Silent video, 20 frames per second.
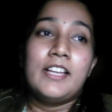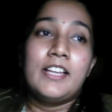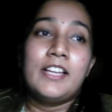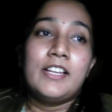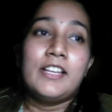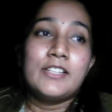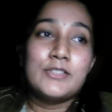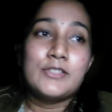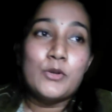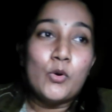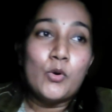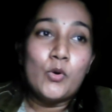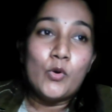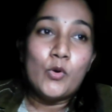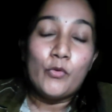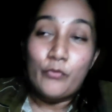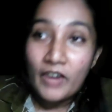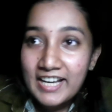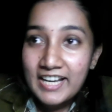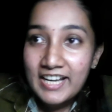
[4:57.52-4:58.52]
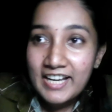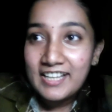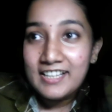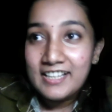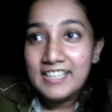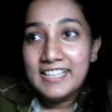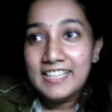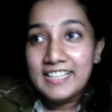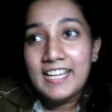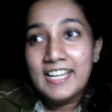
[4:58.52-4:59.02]
So
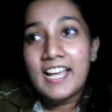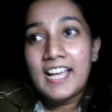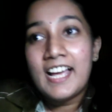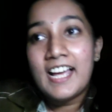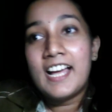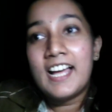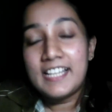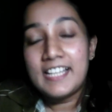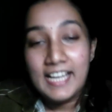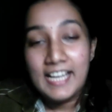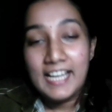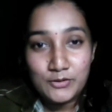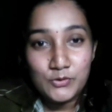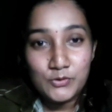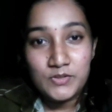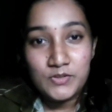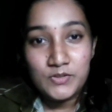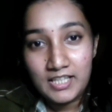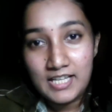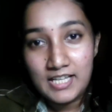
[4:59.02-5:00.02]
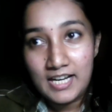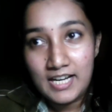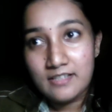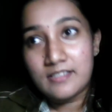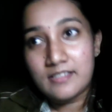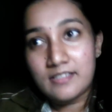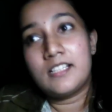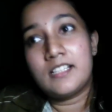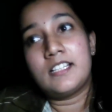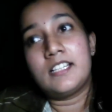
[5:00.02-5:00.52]
finally, I like to say that
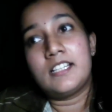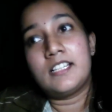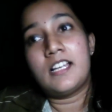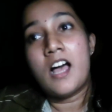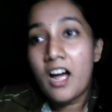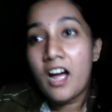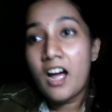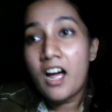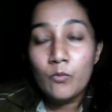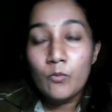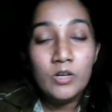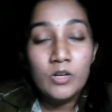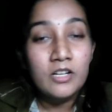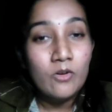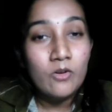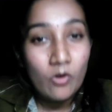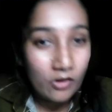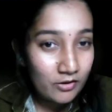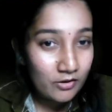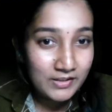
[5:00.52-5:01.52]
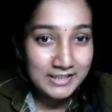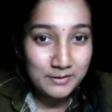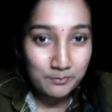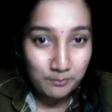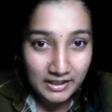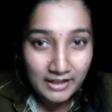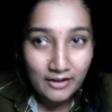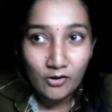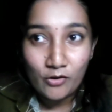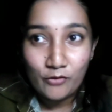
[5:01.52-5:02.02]
hard work always
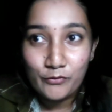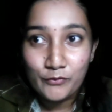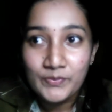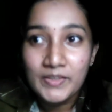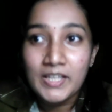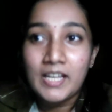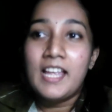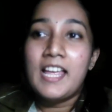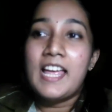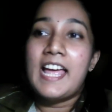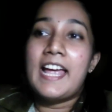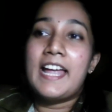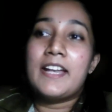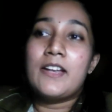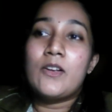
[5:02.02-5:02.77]
pay off, and